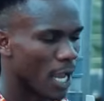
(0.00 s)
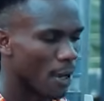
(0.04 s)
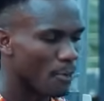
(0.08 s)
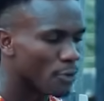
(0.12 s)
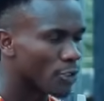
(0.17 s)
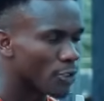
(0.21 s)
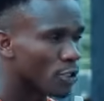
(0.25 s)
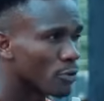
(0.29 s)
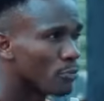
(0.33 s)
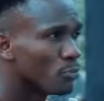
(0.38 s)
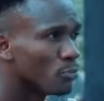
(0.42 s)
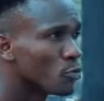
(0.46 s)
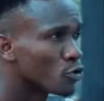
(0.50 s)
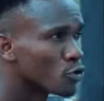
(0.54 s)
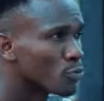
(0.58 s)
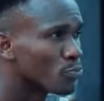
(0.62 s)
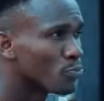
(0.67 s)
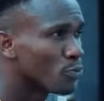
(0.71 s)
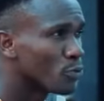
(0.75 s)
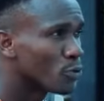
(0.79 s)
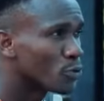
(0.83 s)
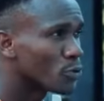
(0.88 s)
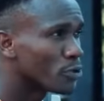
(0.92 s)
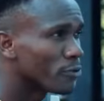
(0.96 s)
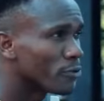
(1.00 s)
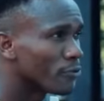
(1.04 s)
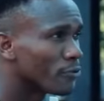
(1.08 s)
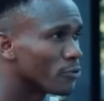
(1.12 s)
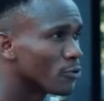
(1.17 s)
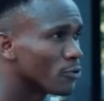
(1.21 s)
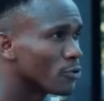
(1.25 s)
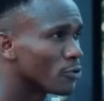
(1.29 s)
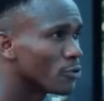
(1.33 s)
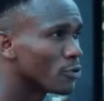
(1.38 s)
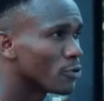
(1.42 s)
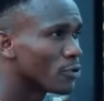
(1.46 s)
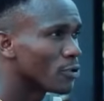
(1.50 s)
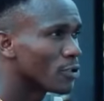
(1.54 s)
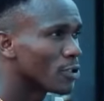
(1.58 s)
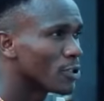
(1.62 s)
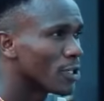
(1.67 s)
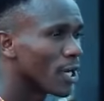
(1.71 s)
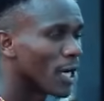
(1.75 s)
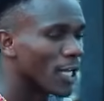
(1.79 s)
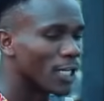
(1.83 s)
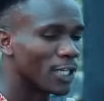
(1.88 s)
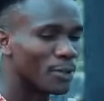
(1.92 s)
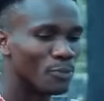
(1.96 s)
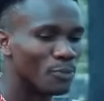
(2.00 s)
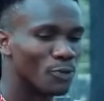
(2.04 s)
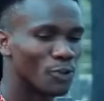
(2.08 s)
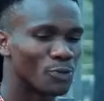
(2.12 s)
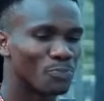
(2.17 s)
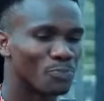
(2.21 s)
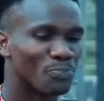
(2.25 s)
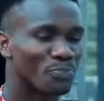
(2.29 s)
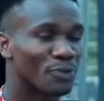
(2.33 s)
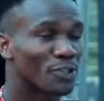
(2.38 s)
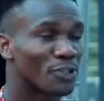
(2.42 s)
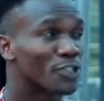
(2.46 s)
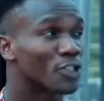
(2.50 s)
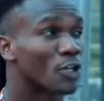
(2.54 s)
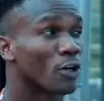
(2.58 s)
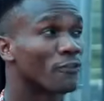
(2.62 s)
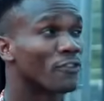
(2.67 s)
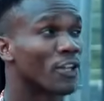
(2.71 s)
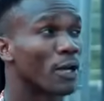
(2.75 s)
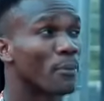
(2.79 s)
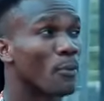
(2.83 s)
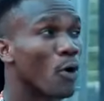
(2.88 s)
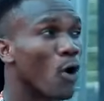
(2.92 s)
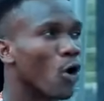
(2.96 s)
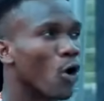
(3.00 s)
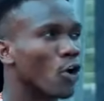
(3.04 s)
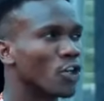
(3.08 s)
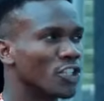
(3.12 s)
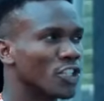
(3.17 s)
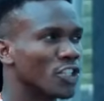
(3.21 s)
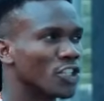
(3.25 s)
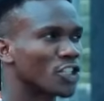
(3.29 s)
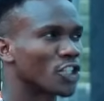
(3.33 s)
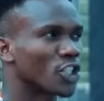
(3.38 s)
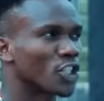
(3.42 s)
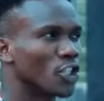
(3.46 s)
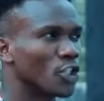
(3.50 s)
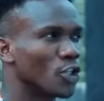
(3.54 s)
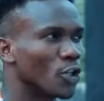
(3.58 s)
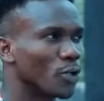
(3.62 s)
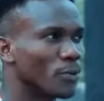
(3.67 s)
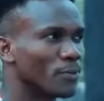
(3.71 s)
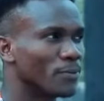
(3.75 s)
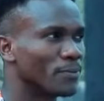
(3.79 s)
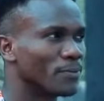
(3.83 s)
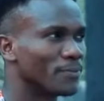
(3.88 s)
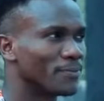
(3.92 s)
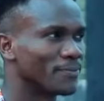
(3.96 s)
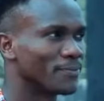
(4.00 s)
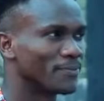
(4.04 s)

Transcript: I mean the most beautiful and the most pretty of them all in this kingdom.